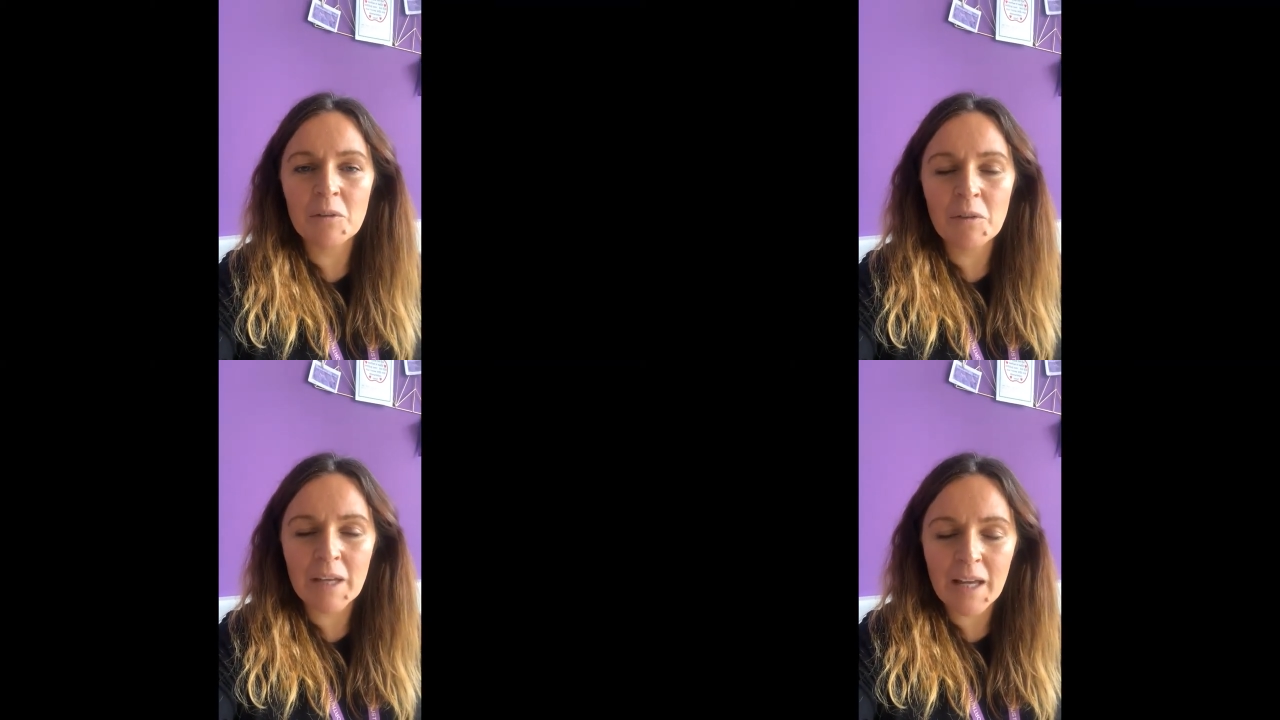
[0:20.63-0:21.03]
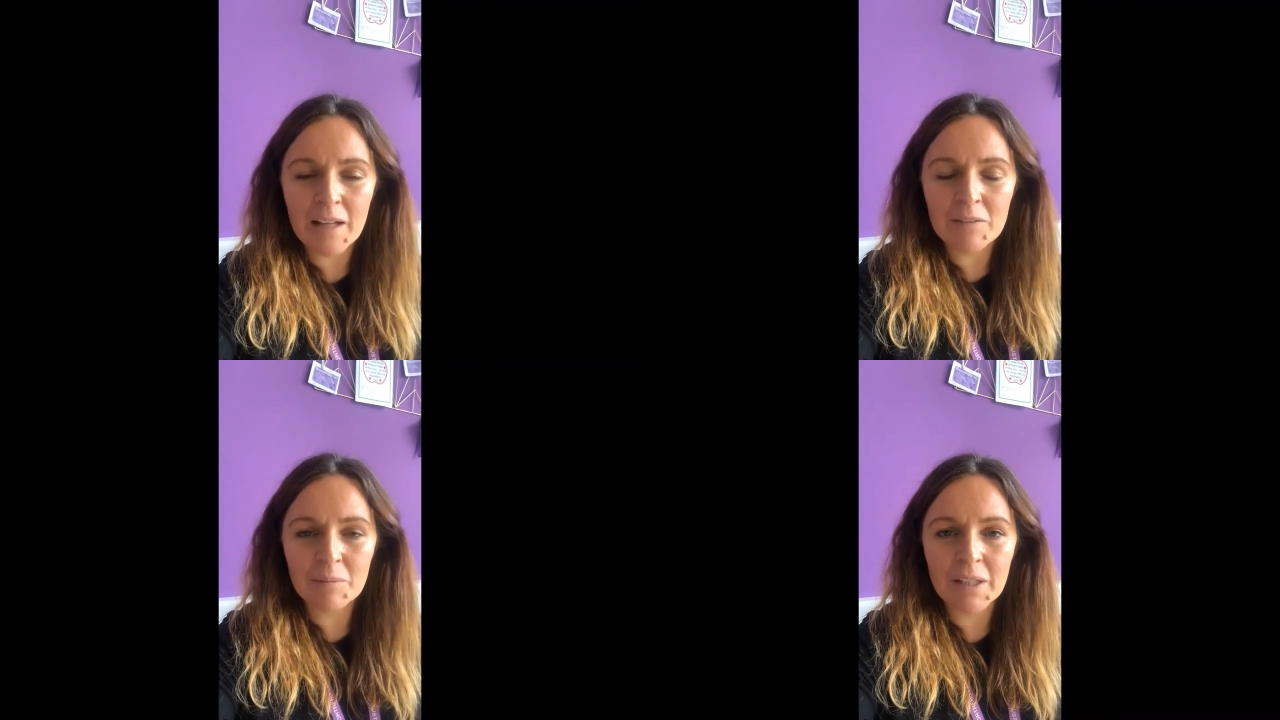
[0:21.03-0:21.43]
to the
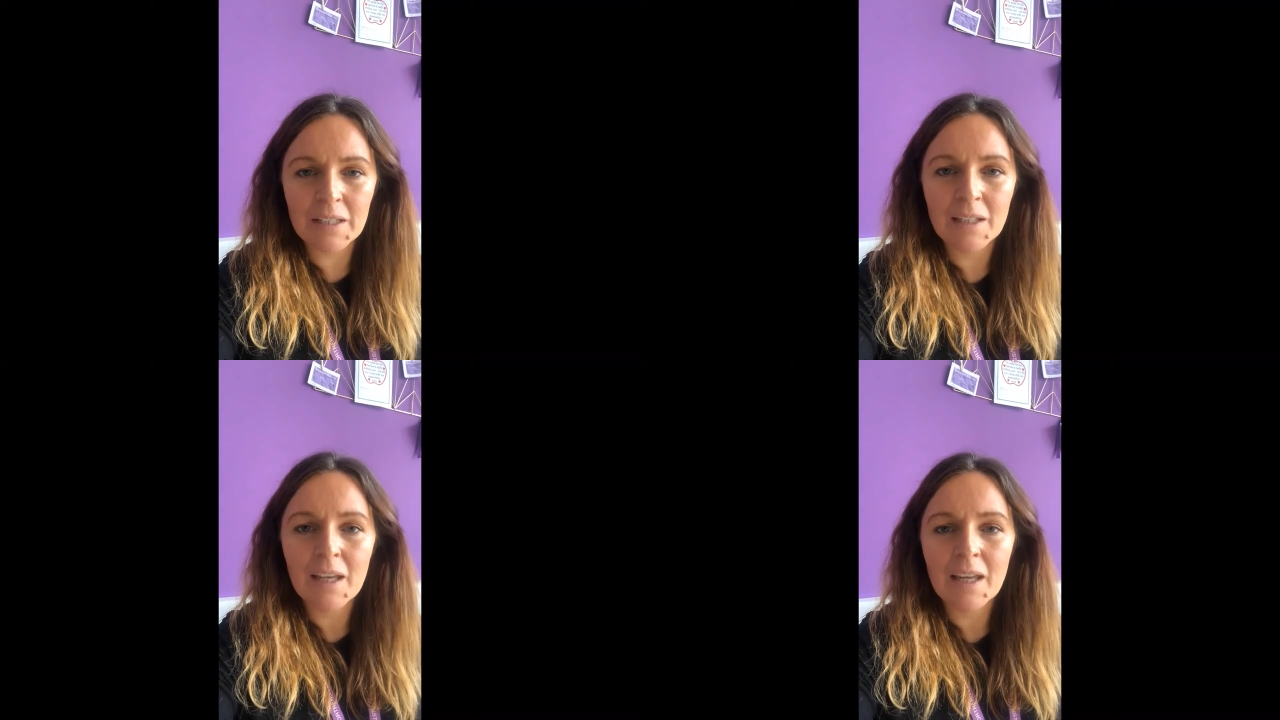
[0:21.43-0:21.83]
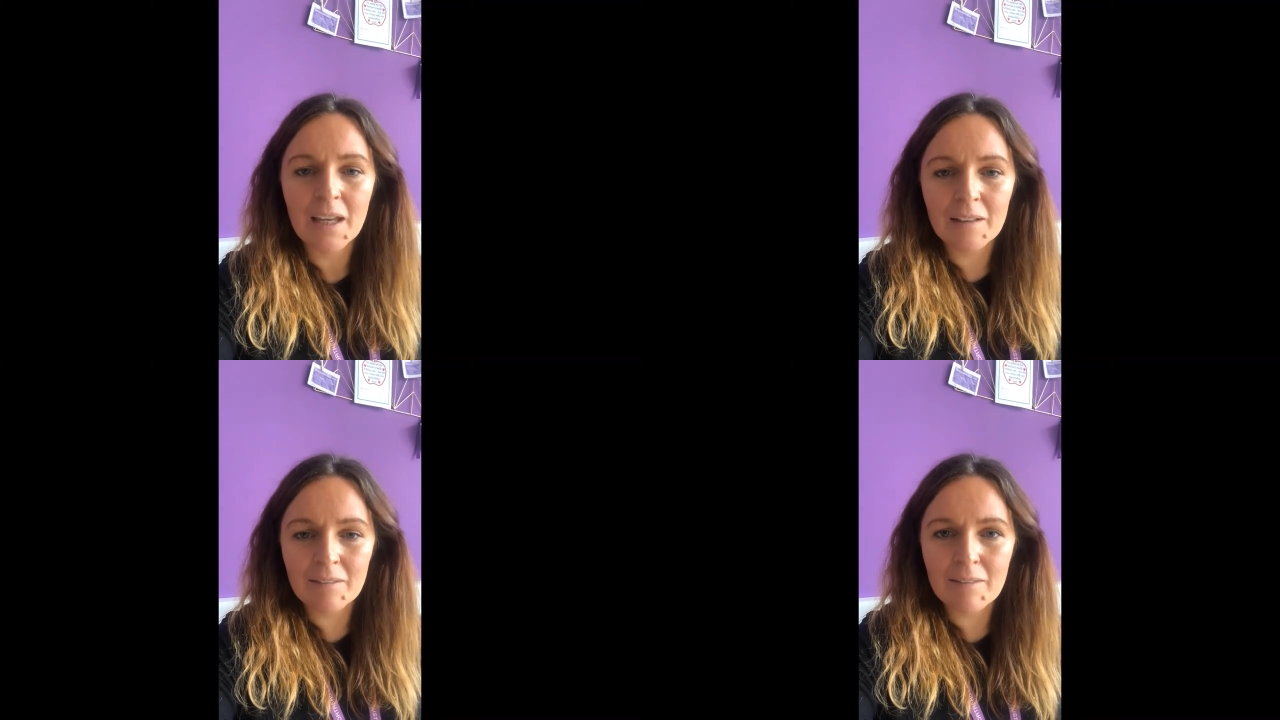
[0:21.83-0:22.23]
Academy
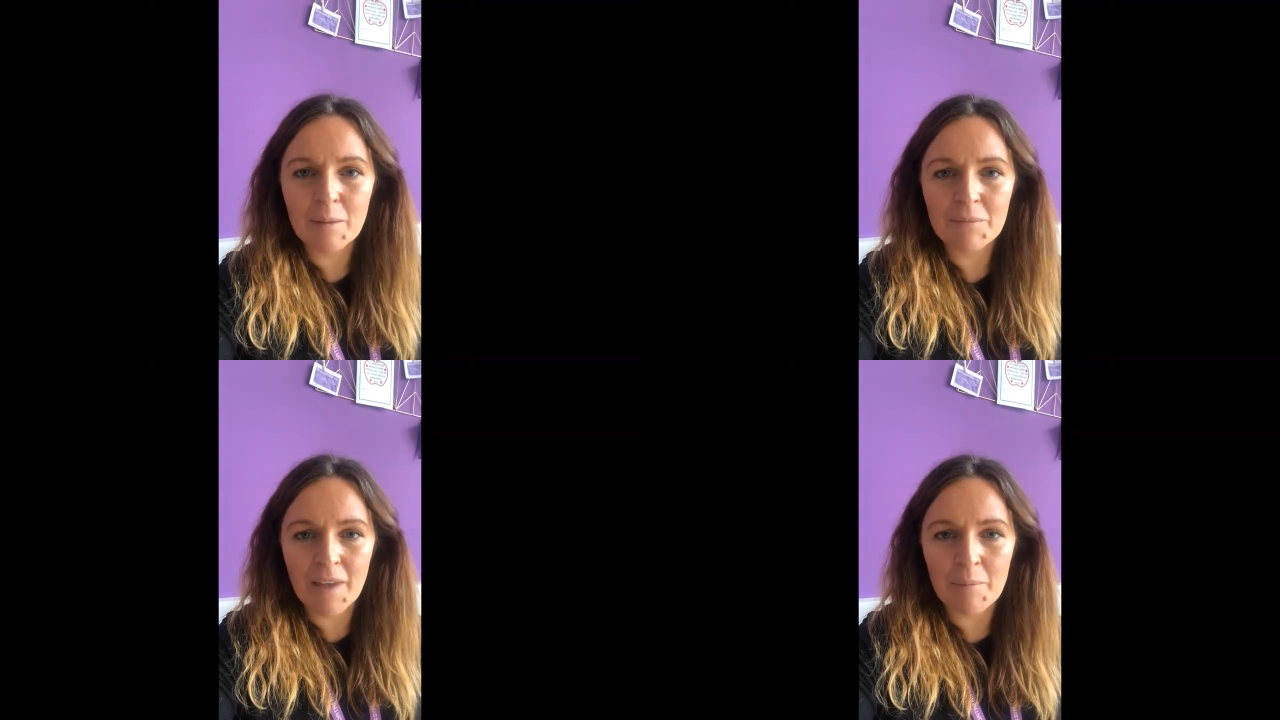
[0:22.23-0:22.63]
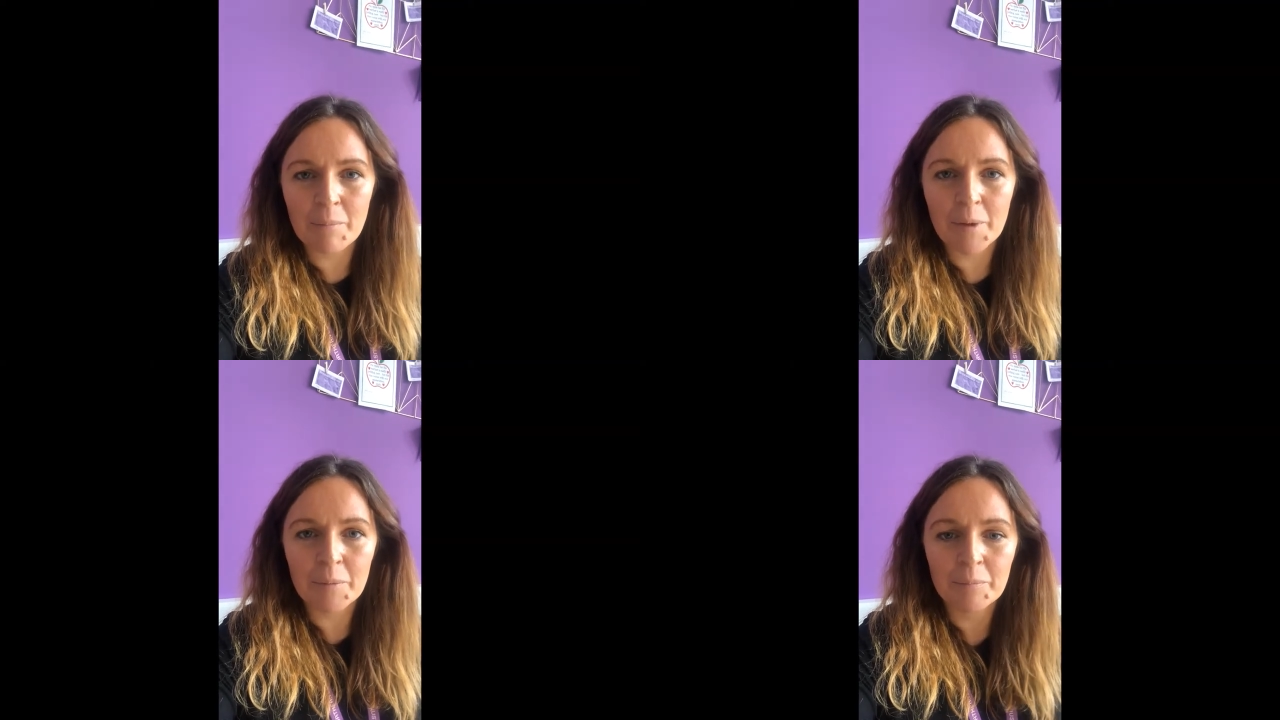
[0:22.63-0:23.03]
in
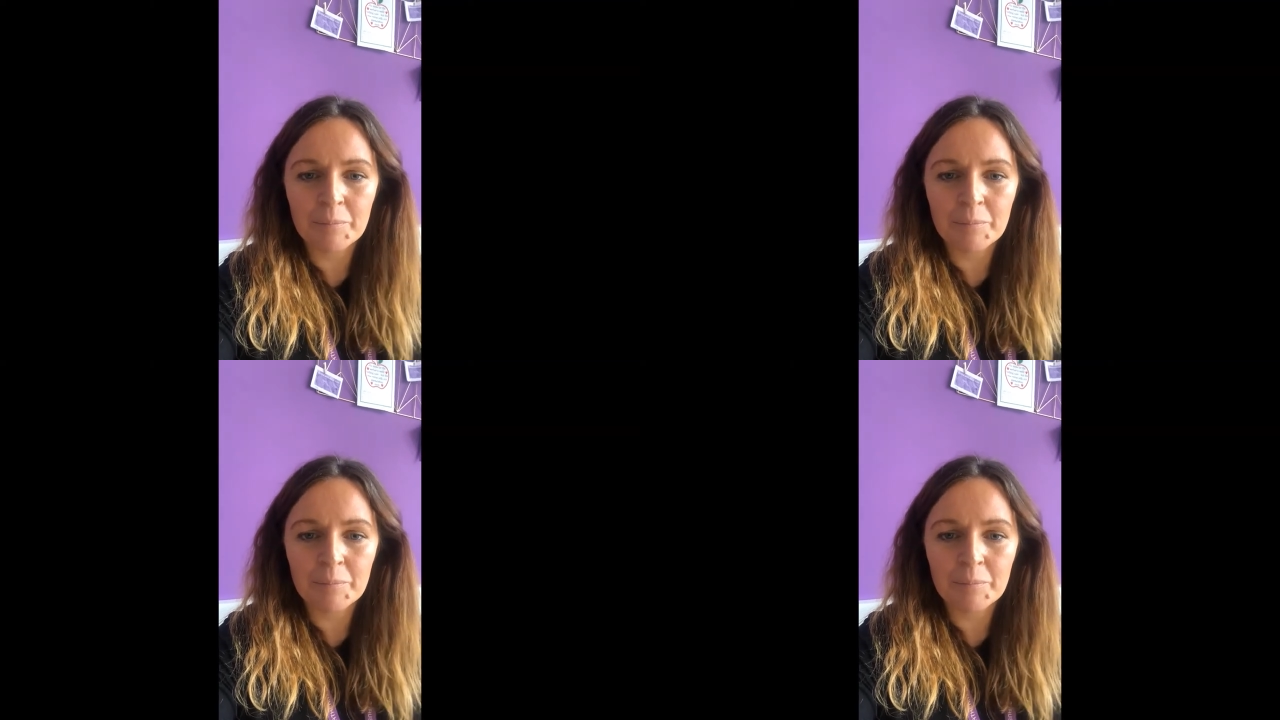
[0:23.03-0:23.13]
September.